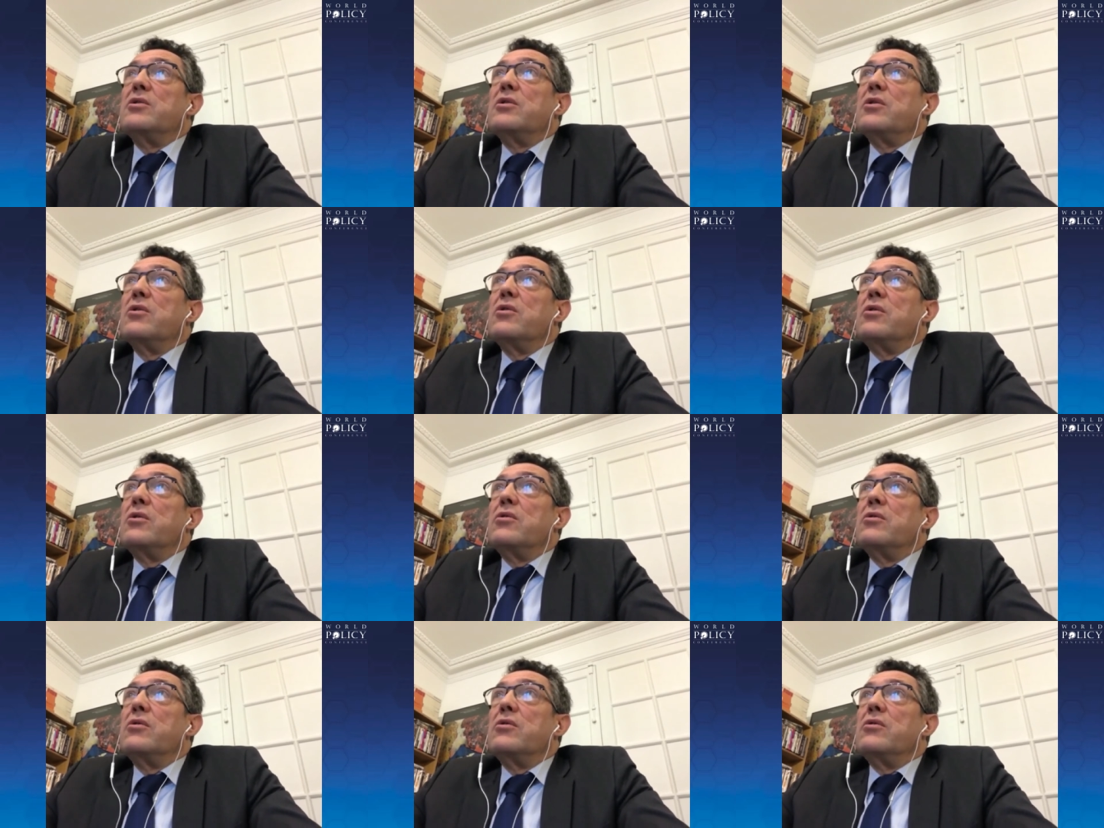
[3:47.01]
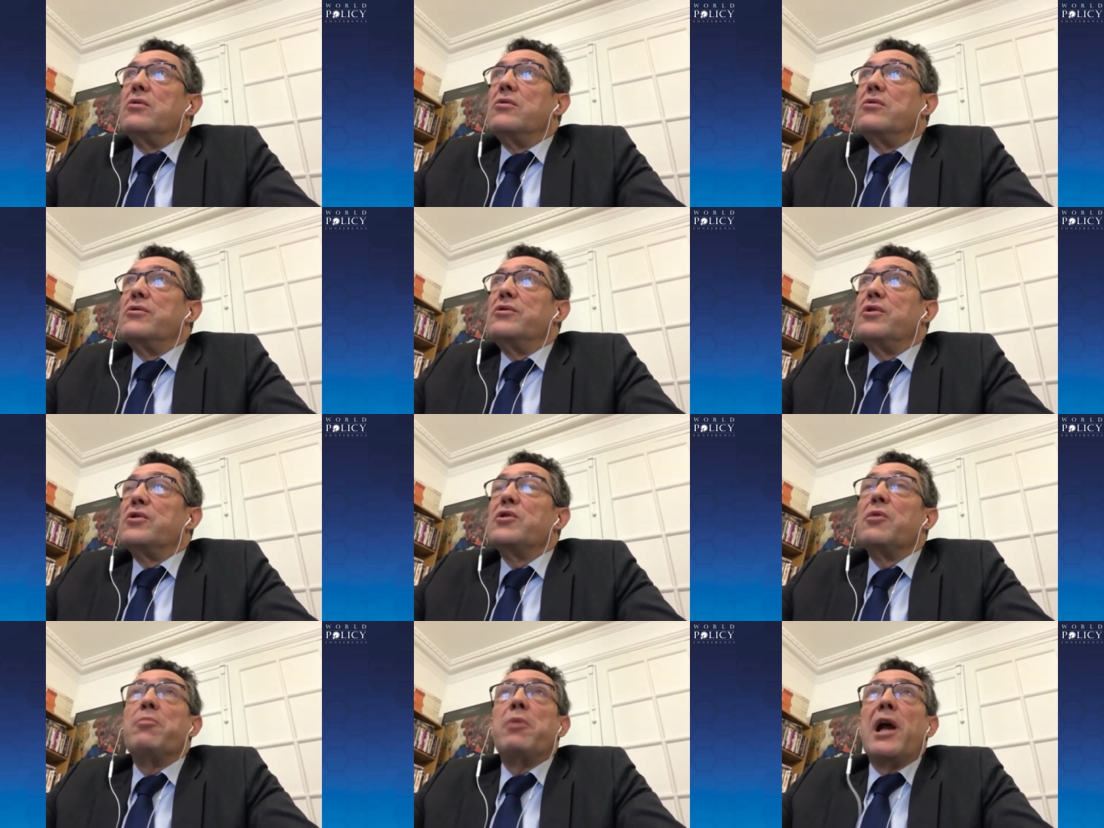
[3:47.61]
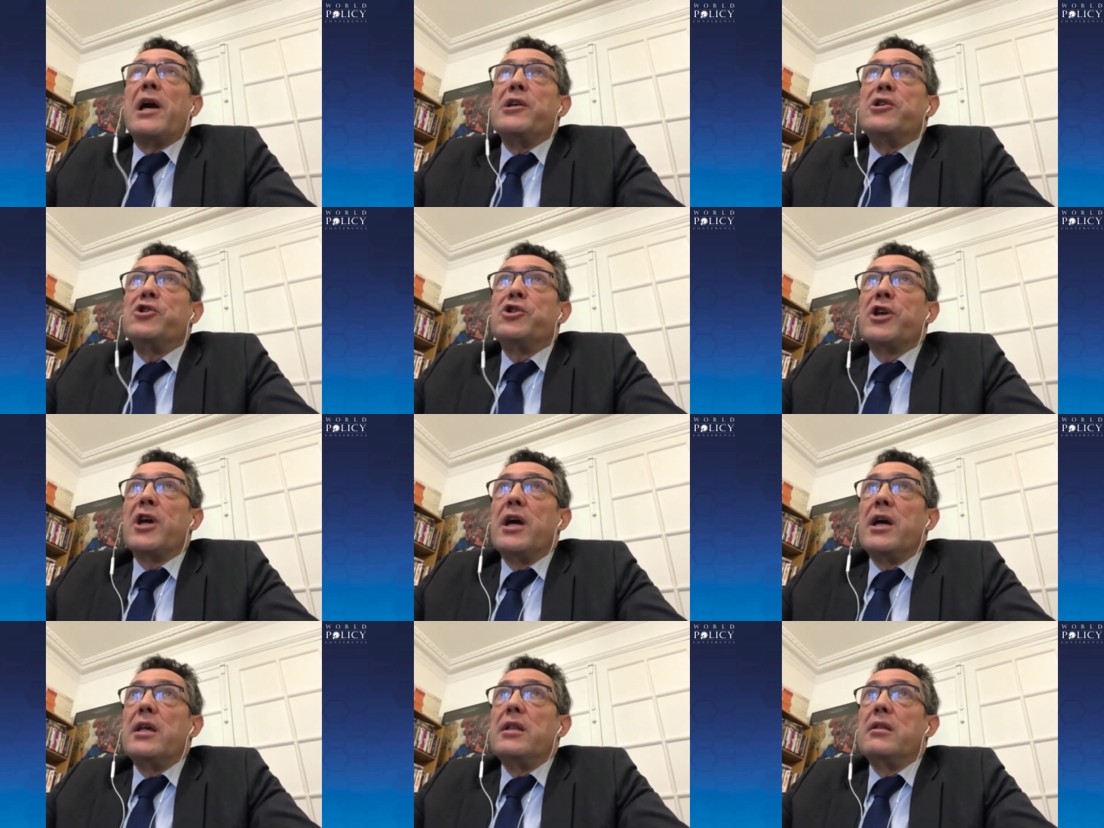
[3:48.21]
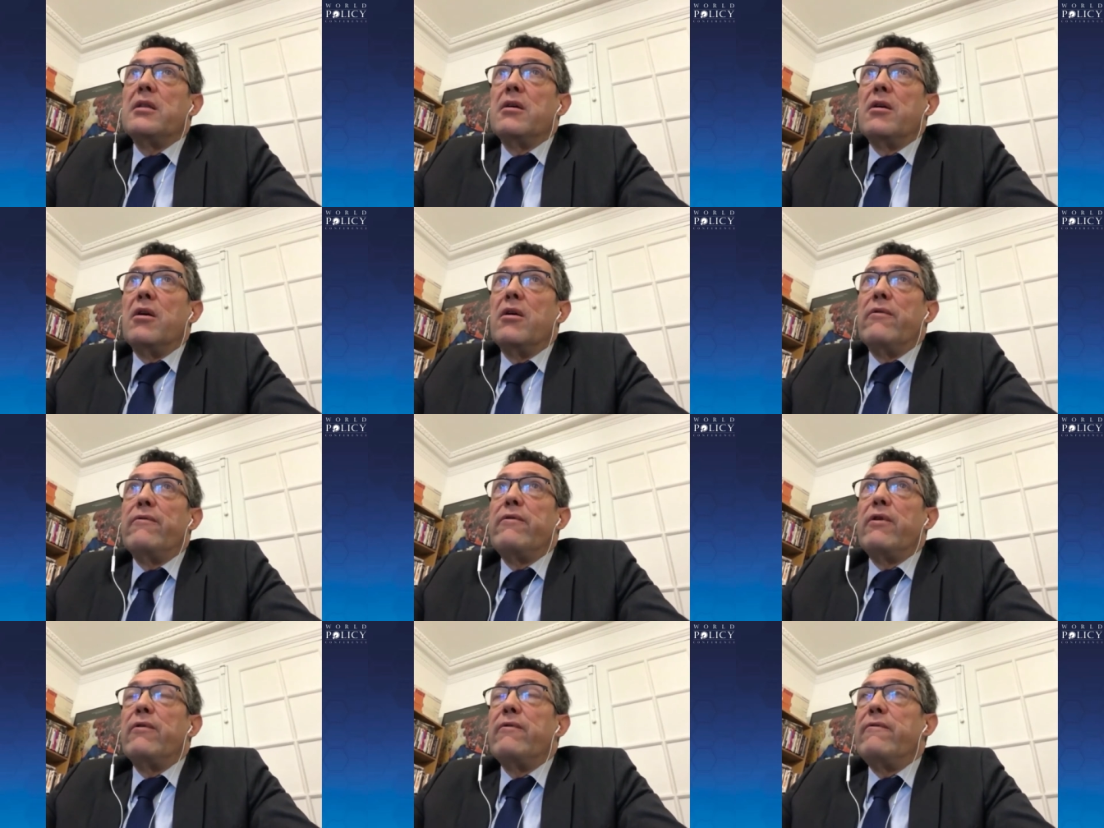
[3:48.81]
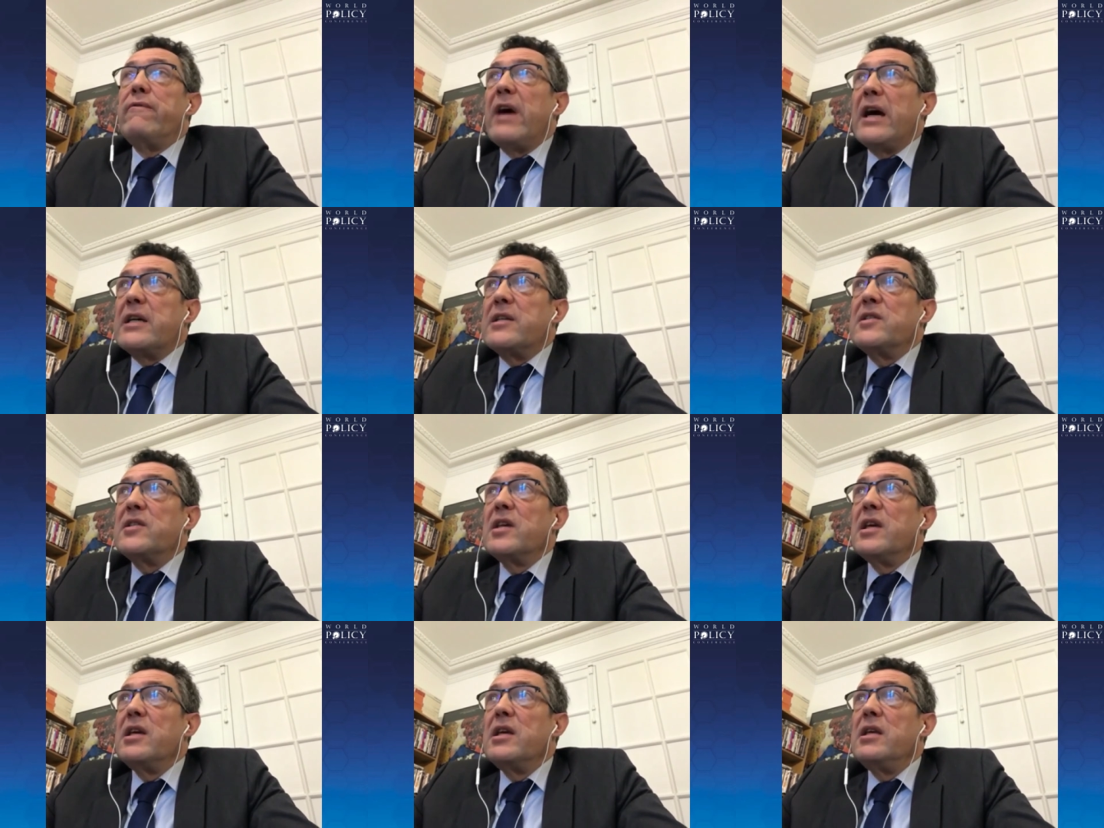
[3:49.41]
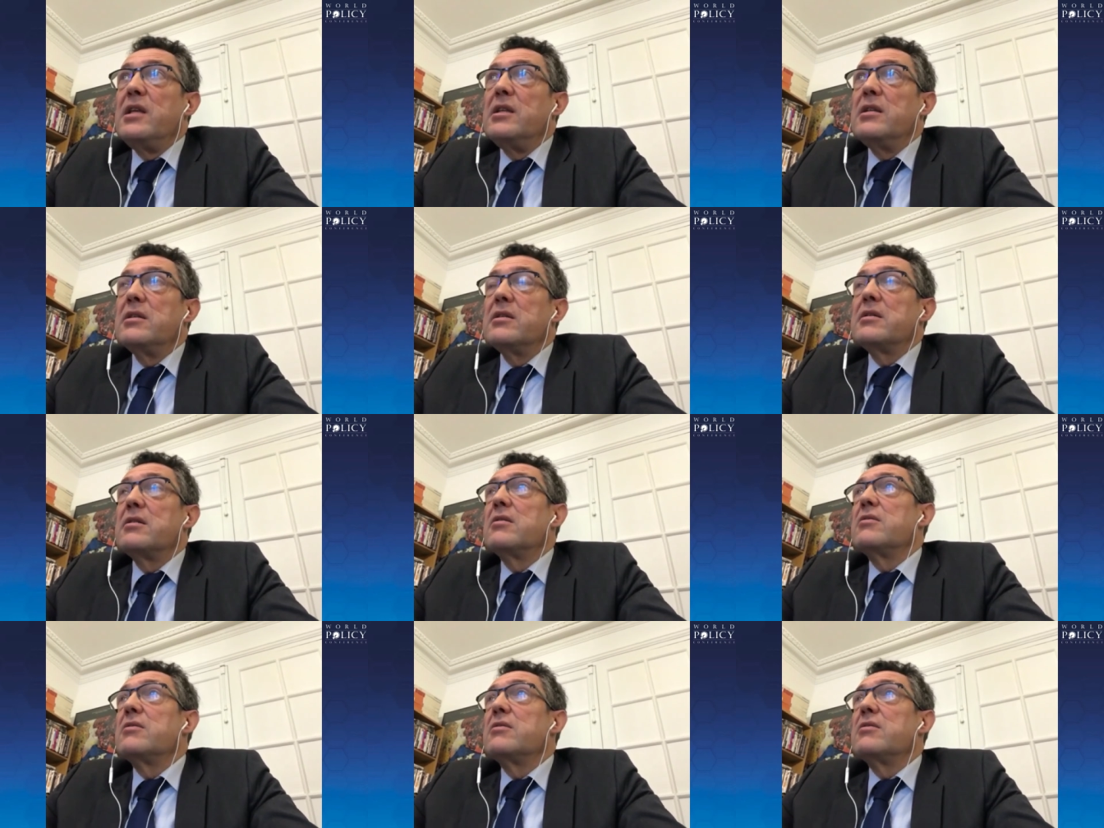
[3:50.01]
the, the supply chain of vaccine,